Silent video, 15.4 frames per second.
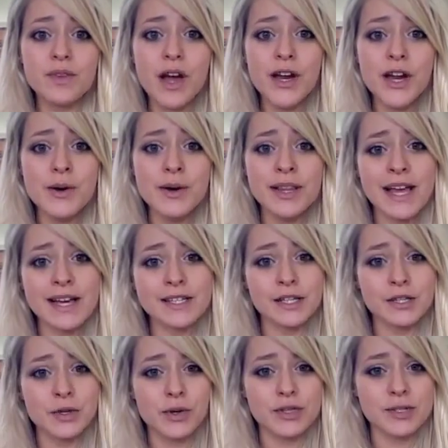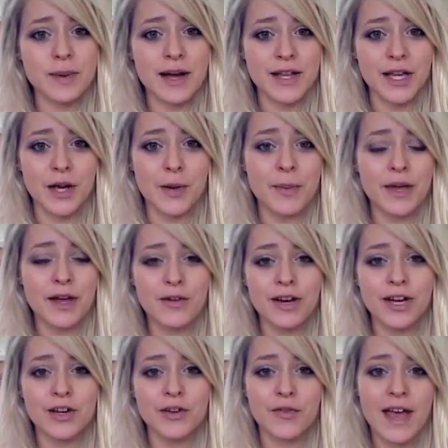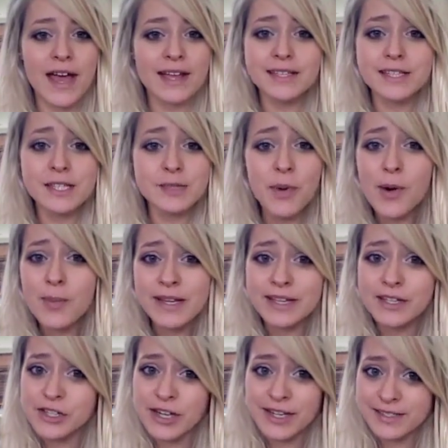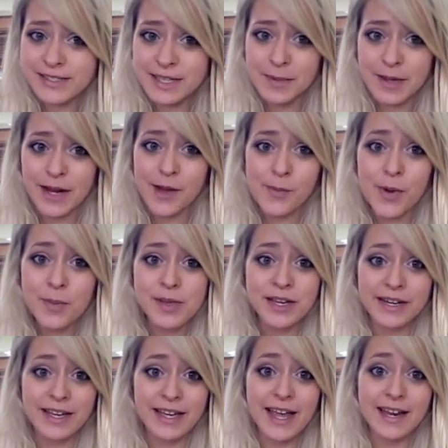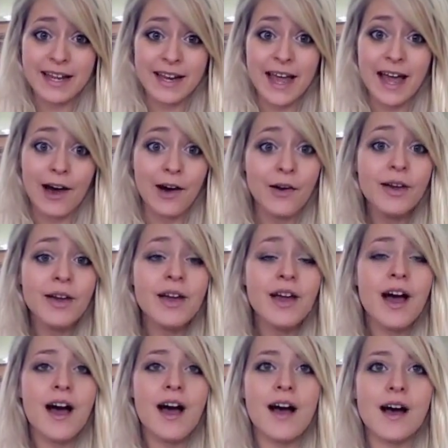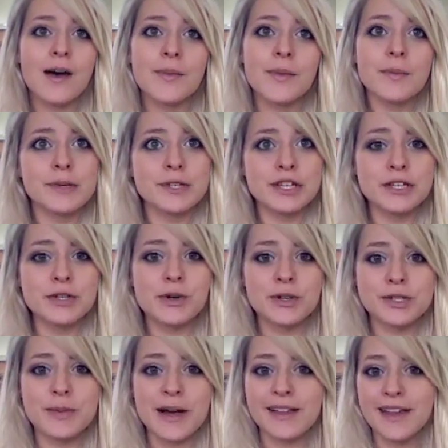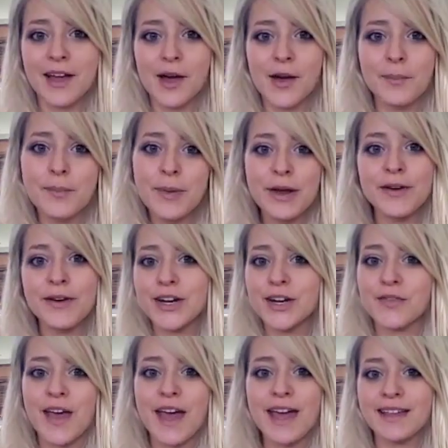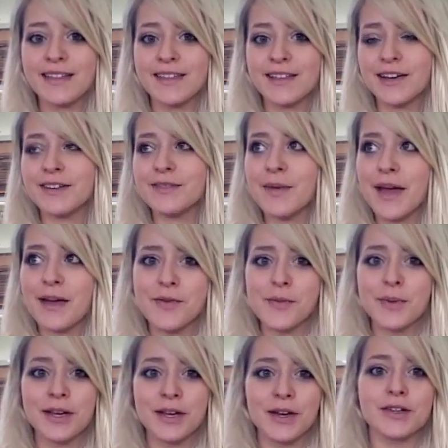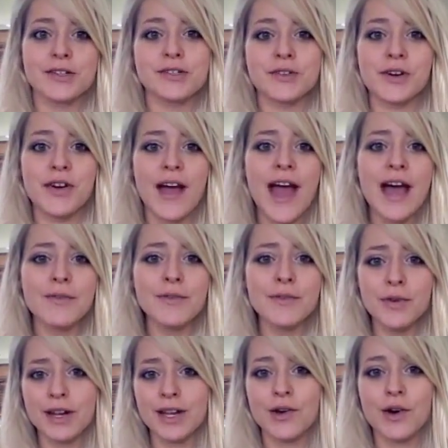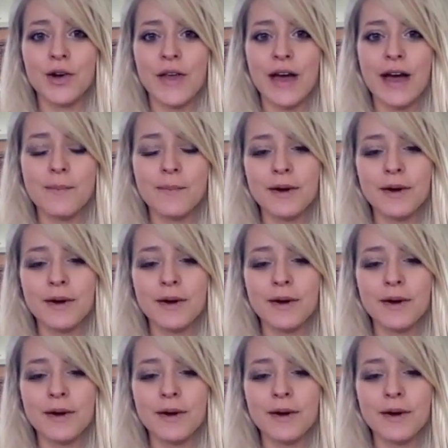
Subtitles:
I know Alexa talked about like a period of hate. This is probably jinxing me and I'm probably going to get it now. But she talks about like a period of hate that everybody goes through. And I haven't really got that.